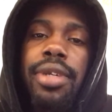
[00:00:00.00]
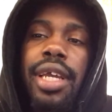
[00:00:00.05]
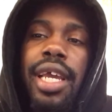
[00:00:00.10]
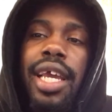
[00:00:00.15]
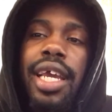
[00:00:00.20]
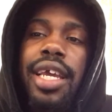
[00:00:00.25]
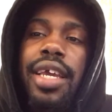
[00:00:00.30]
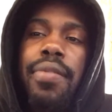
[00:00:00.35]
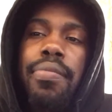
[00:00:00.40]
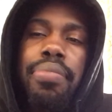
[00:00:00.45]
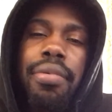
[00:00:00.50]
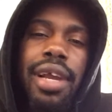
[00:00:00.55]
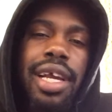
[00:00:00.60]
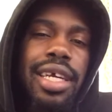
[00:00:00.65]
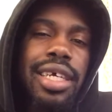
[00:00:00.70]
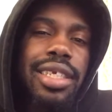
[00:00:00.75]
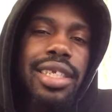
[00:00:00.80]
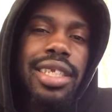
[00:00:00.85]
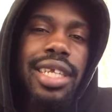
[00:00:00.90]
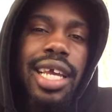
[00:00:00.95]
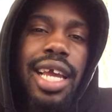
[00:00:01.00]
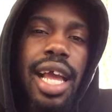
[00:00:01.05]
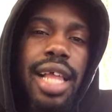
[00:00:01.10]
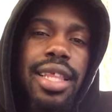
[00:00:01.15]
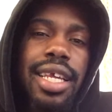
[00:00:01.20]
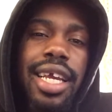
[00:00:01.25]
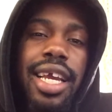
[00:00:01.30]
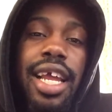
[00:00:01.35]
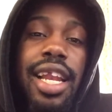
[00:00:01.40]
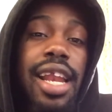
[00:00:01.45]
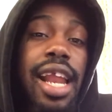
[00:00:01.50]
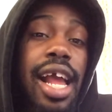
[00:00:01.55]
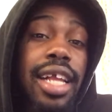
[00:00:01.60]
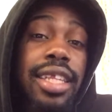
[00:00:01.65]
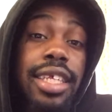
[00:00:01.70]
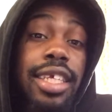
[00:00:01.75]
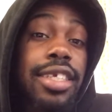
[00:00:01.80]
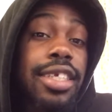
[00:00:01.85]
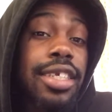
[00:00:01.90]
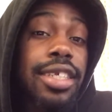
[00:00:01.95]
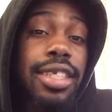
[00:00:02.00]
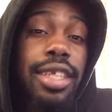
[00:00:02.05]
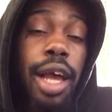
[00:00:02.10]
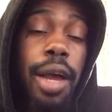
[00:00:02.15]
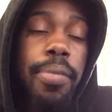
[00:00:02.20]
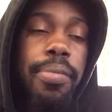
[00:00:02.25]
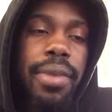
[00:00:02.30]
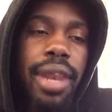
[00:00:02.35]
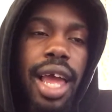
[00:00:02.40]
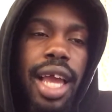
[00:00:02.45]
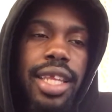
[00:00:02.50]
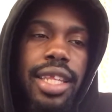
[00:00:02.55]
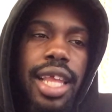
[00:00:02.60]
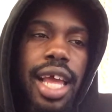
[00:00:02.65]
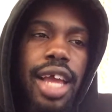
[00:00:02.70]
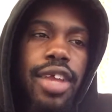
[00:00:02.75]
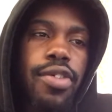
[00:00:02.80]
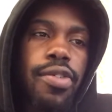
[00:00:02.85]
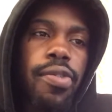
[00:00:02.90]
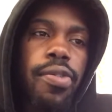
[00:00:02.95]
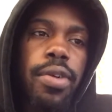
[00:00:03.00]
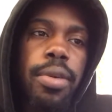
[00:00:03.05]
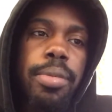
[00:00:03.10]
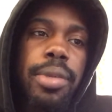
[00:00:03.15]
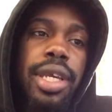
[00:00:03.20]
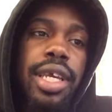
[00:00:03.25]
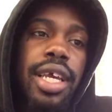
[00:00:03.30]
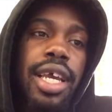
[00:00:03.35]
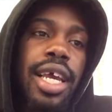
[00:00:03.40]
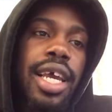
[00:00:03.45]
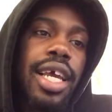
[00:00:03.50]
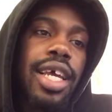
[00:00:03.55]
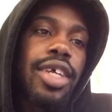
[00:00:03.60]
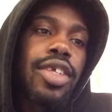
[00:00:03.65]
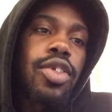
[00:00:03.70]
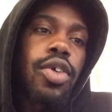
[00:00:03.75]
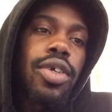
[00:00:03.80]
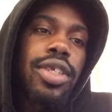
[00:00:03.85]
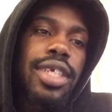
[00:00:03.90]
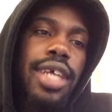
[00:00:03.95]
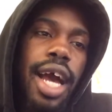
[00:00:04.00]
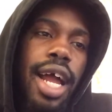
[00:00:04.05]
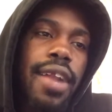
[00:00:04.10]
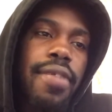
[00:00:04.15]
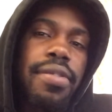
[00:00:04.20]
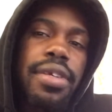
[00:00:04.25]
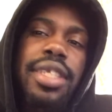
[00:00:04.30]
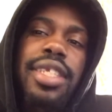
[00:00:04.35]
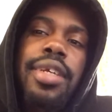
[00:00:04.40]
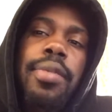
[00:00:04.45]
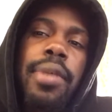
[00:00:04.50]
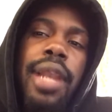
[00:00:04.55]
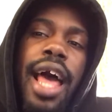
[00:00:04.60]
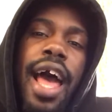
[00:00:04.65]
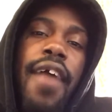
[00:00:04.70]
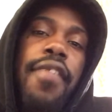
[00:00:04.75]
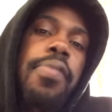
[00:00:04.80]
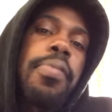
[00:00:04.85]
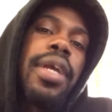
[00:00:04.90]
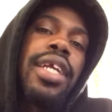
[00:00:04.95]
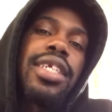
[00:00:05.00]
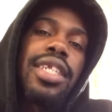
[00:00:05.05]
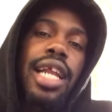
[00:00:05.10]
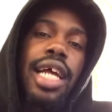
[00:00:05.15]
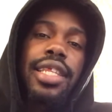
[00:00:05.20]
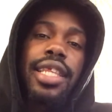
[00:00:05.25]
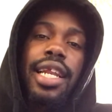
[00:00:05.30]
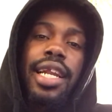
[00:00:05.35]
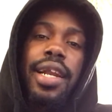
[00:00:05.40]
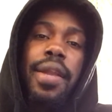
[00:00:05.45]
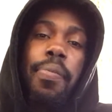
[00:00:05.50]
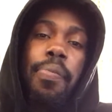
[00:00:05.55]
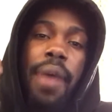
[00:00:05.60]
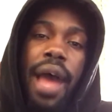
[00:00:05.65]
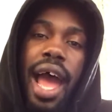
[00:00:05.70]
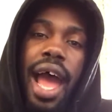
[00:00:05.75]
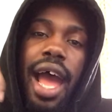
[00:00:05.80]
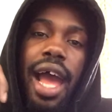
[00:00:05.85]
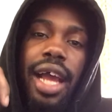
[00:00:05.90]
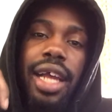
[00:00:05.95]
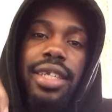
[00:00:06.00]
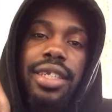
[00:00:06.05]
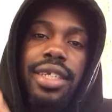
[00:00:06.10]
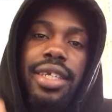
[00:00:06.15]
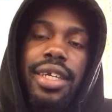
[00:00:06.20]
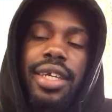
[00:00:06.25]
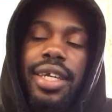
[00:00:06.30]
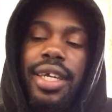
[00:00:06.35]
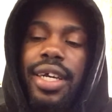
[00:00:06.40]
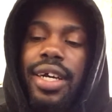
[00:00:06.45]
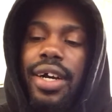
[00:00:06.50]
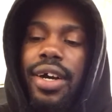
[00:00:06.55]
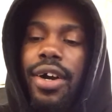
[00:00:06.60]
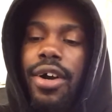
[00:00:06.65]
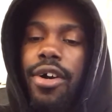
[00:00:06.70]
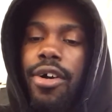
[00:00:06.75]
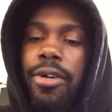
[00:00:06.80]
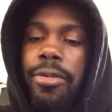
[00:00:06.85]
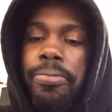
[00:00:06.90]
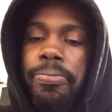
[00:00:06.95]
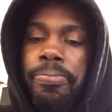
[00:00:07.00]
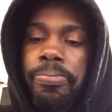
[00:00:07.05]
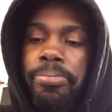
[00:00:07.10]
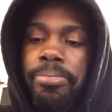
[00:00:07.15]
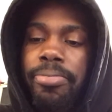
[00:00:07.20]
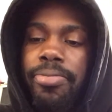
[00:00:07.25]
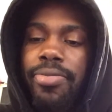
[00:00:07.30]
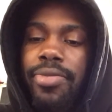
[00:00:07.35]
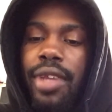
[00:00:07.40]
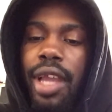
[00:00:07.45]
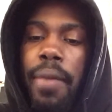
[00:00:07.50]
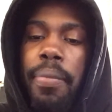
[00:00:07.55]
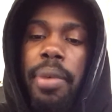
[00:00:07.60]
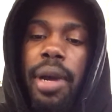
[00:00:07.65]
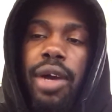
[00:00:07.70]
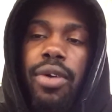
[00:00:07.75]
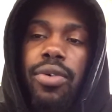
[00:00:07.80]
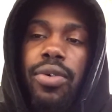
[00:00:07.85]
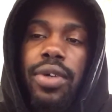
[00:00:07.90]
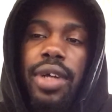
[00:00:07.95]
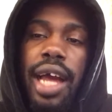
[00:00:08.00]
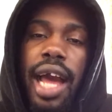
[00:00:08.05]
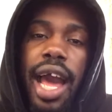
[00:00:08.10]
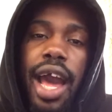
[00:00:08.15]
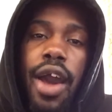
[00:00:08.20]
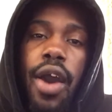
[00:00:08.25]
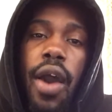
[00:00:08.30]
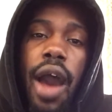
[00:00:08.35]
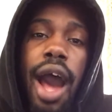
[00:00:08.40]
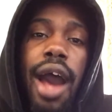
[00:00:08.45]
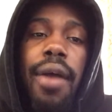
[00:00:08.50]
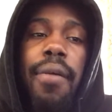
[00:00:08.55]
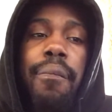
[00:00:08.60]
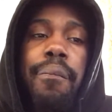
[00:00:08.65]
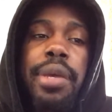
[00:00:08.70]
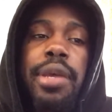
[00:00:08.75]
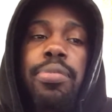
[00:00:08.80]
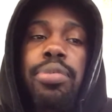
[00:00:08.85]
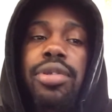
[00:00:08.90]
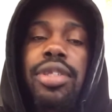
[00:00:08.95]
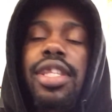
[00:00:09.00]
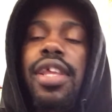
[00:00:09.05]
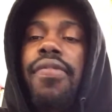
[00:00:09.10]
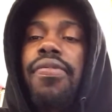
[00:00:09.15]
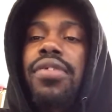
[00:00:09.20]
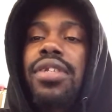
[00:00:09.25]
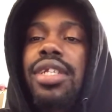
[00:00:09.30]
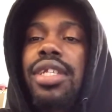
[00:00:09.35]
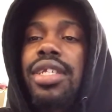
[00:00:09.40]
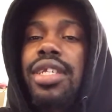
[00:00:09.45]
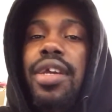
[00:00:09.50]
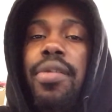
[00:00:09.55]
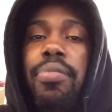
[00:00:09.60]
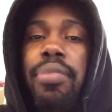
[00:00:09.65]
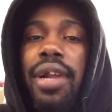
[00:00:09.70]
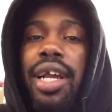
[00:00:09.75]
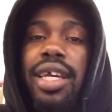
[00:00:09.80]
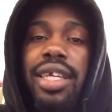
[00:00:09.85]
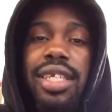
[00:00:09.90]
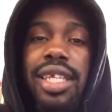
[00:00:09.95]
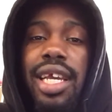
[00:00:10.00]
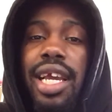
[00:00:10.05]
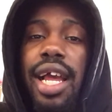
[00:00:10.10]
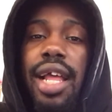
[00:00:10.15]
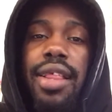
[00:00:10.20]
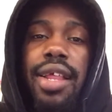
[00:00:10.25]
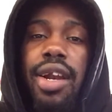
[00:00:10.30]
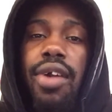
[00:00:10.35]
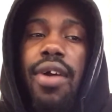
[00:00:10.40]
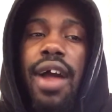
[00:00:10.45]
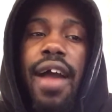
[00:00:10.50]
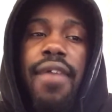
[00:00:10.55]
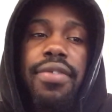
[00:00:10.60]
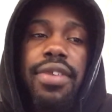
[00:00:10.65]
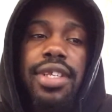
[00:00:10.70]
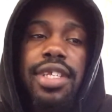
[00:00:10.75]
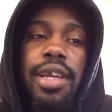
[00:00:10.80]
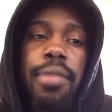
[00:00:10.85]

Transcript: It can bring us together and connect us. It's something like that, you feel me? So it's kind of a similar affirmation I did in the past about how people's differences could bring us together, don't have to